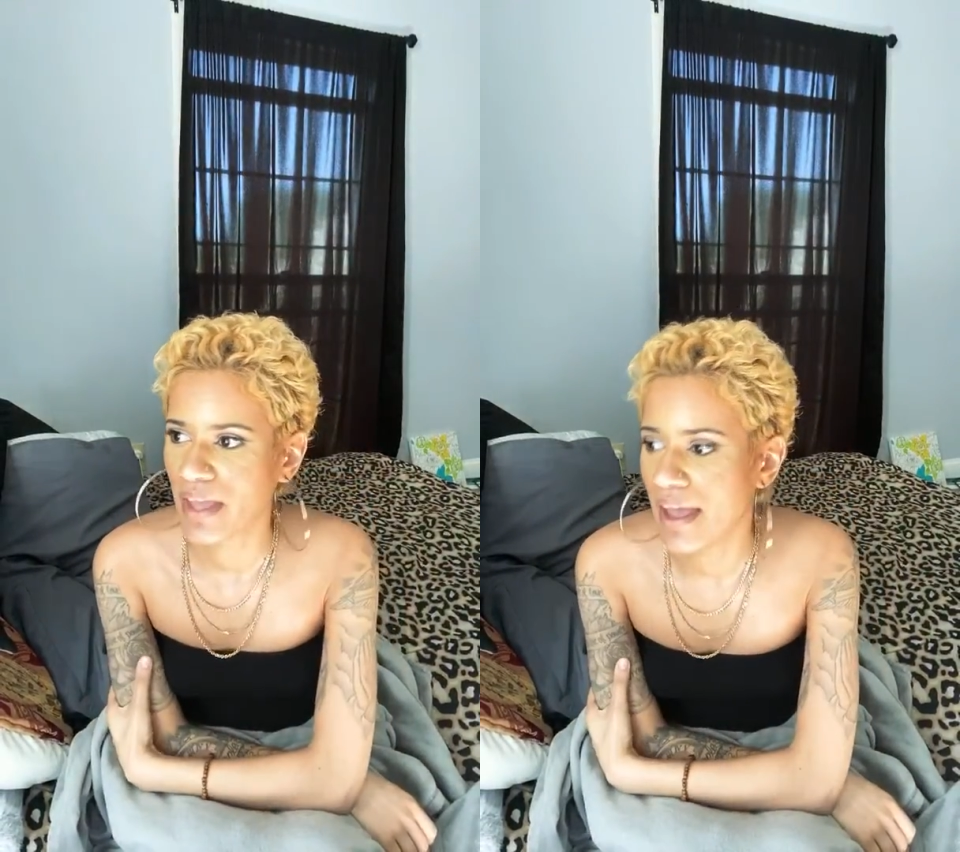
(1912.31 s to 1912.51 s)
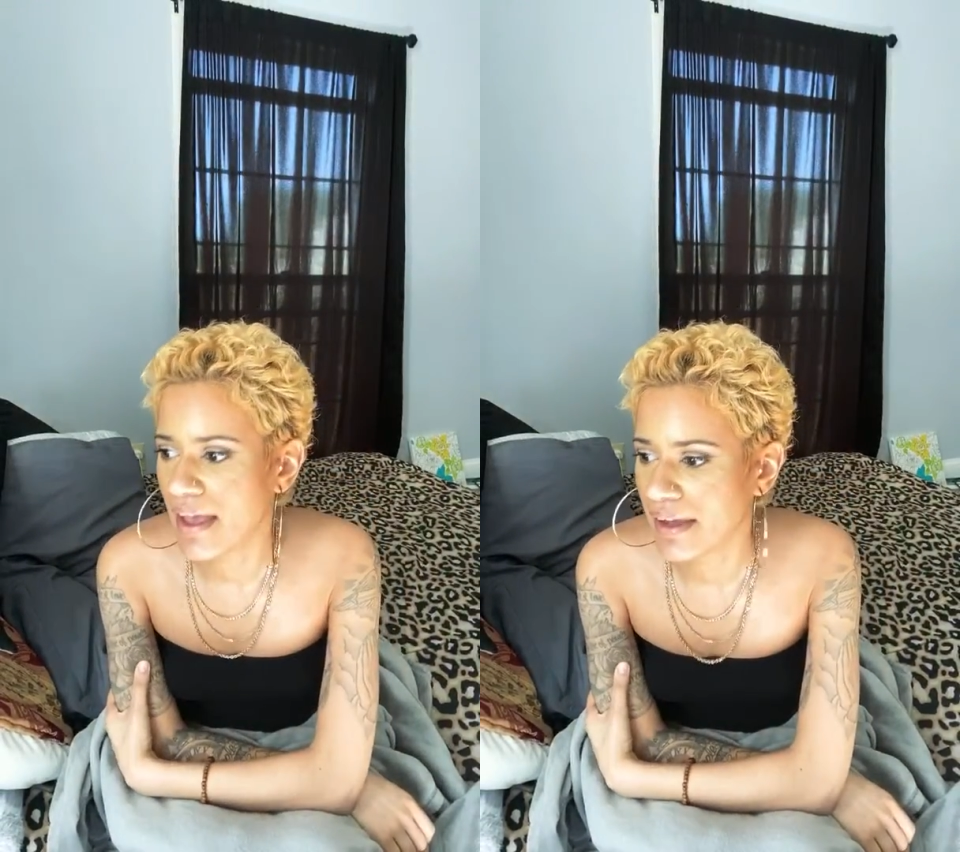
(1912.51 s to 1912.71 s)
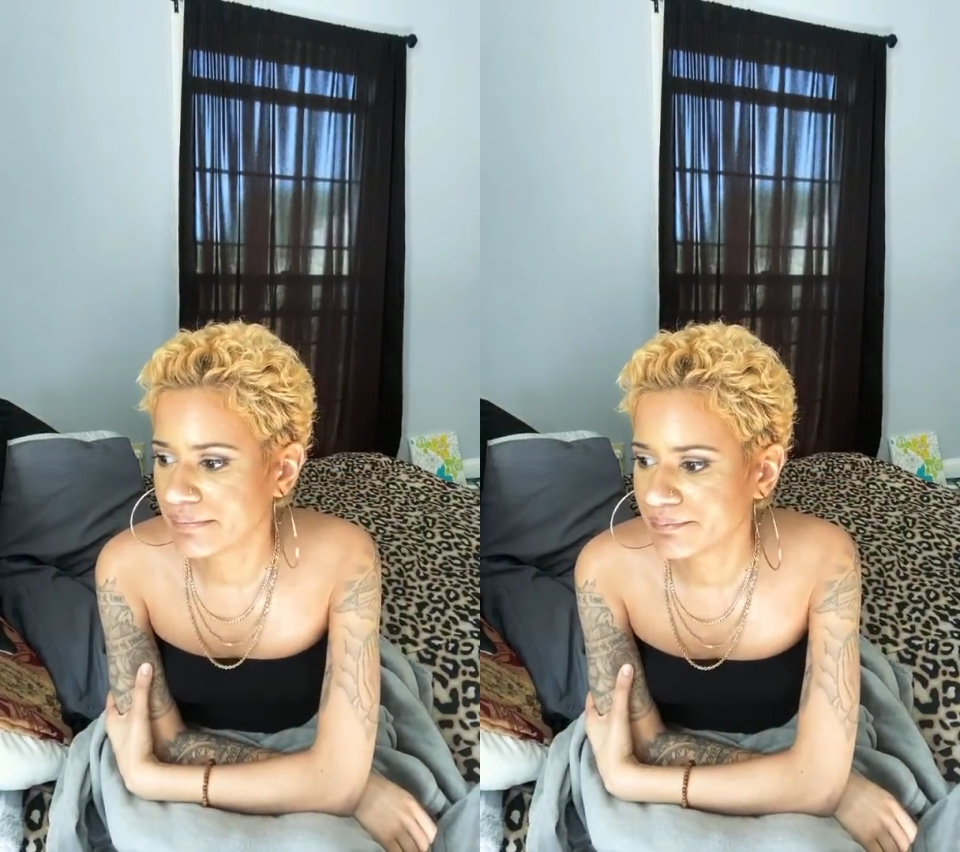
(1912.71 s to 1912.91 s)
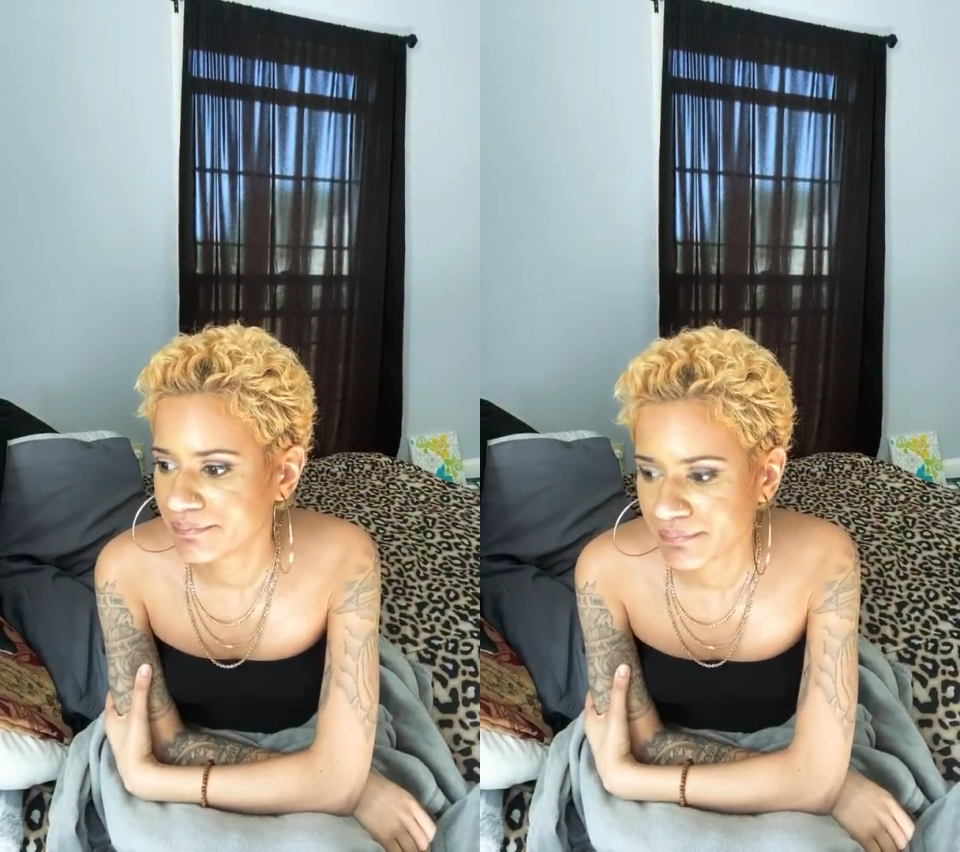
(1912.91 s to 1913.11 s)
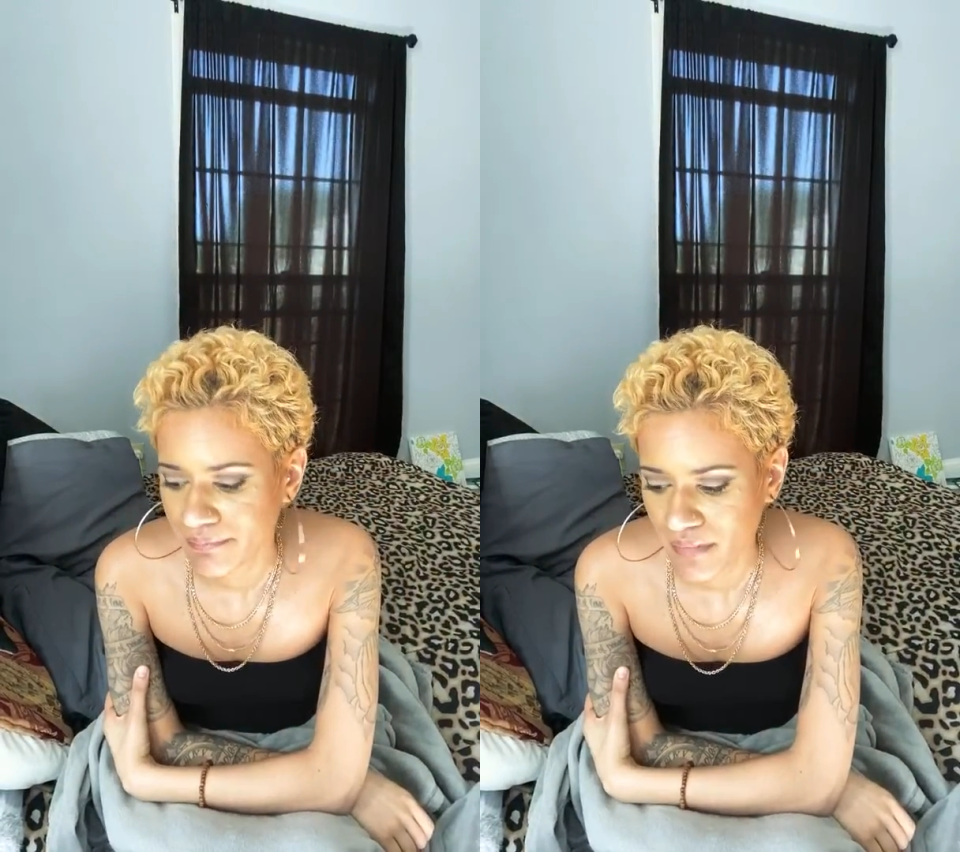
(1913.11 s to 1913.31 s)
And
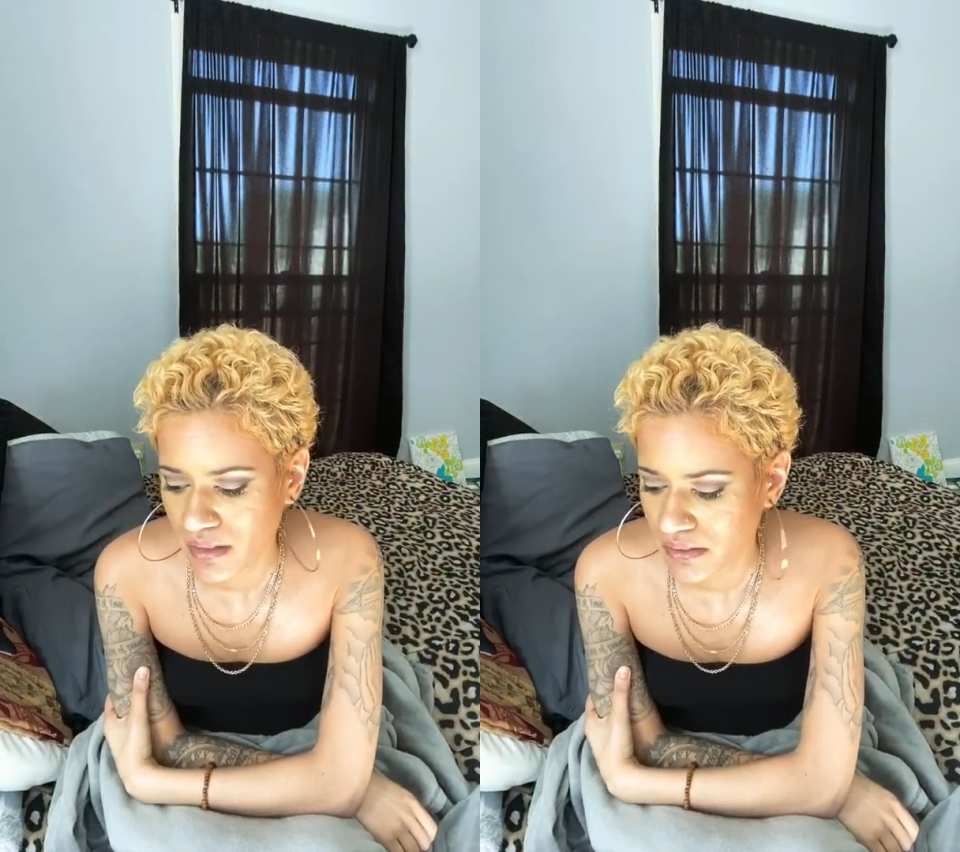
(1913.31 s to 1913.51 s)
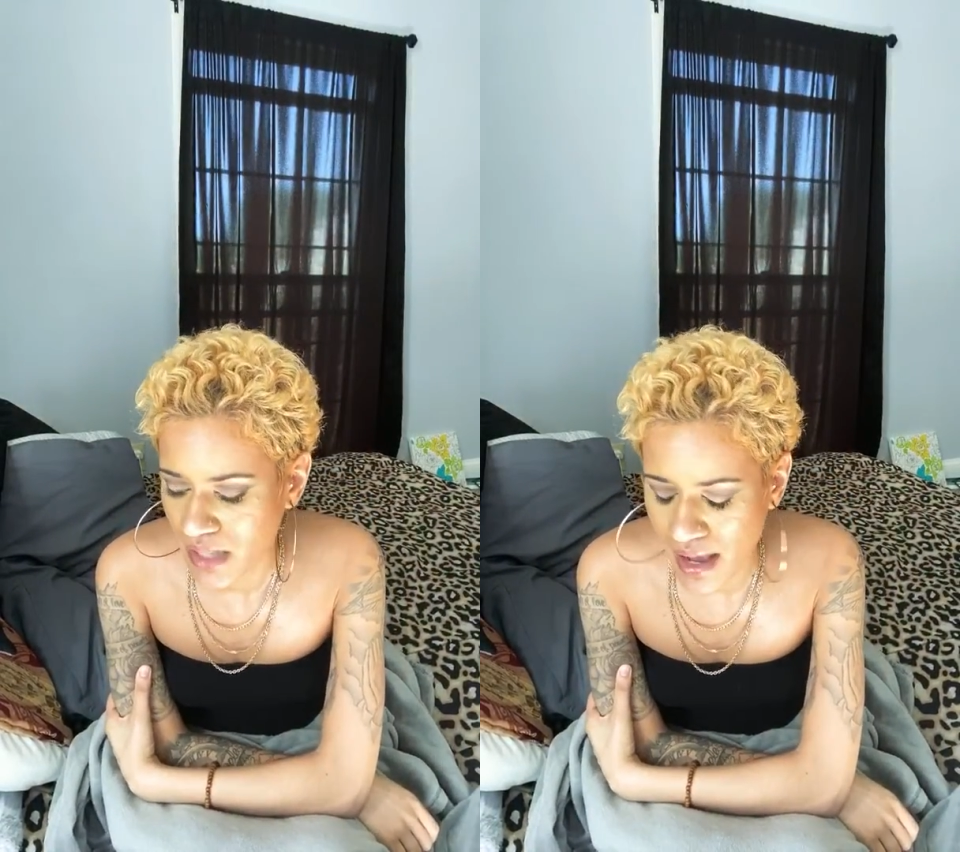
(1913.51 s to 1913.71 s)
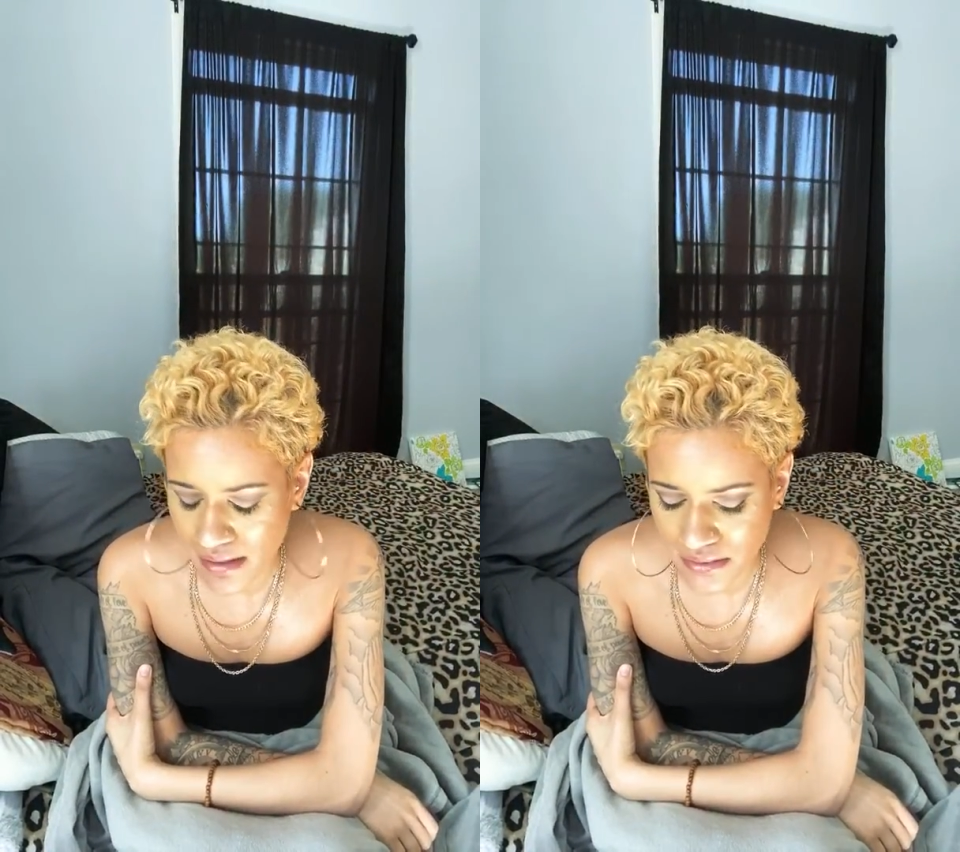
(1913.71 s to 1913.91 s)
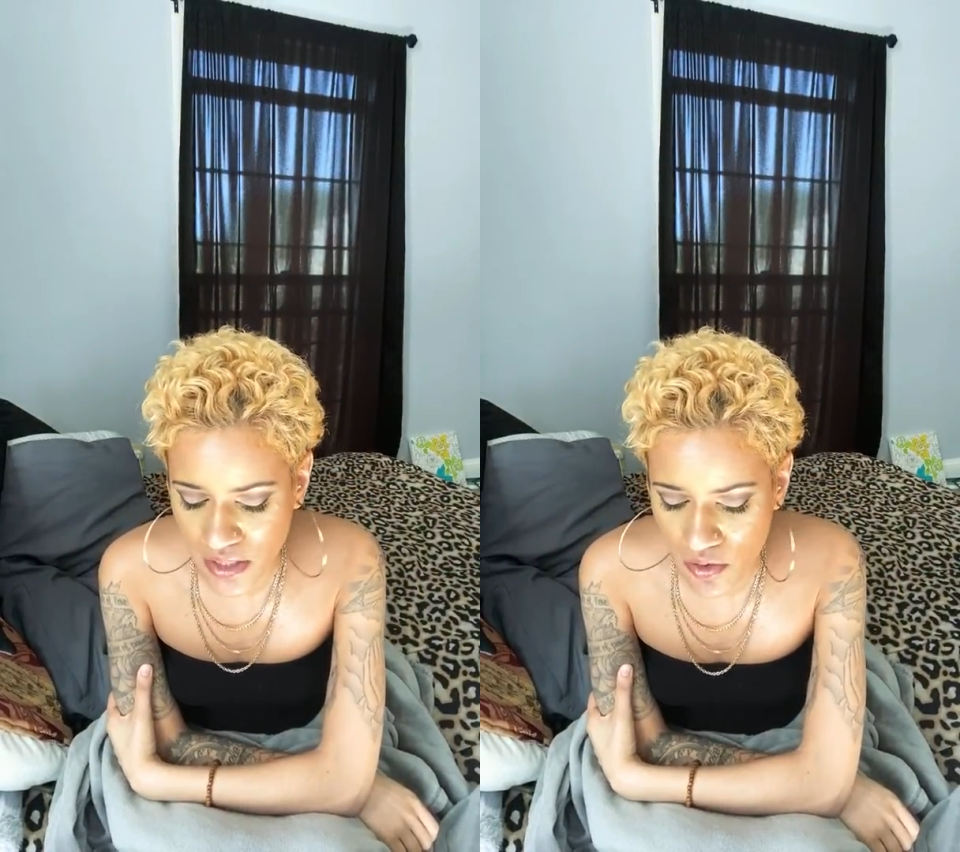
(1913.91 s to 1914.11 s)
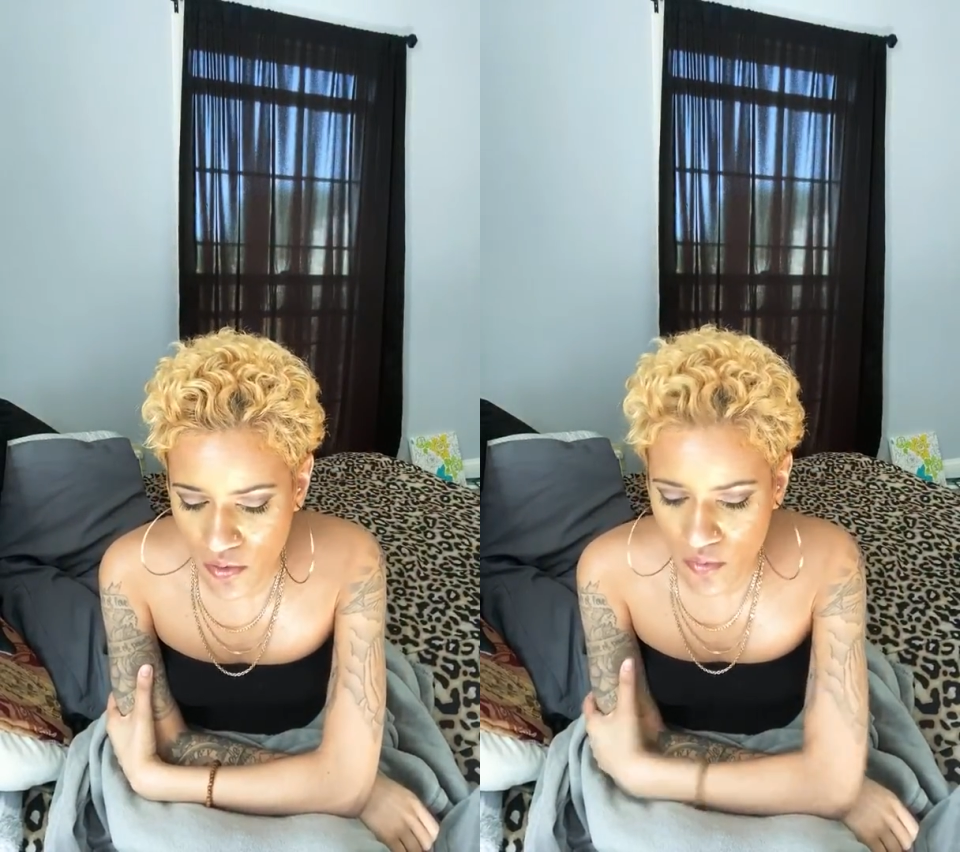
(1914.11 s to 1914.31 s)

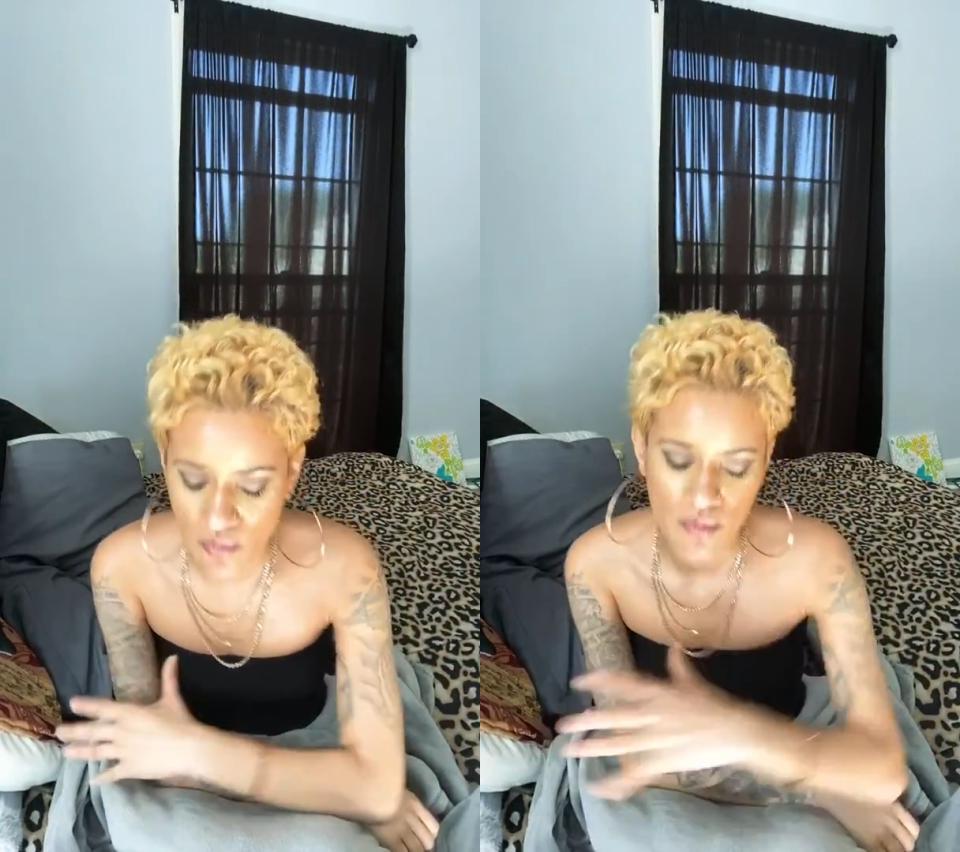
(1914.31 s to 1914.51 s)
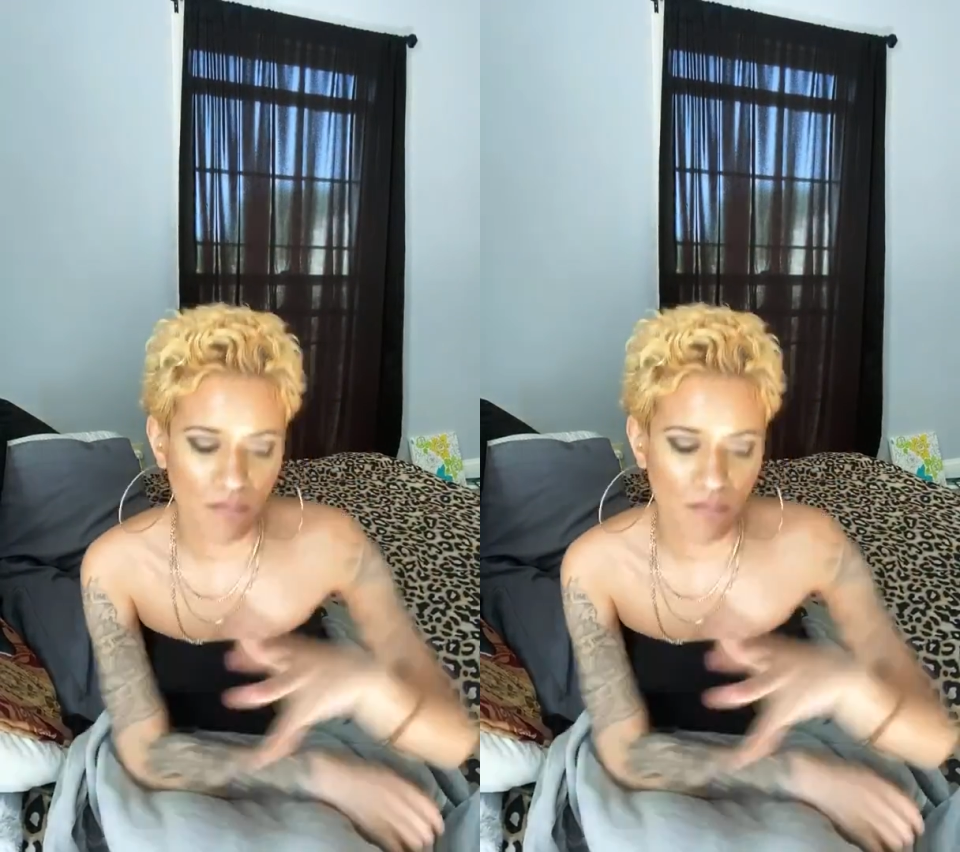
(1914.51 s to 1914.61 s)
so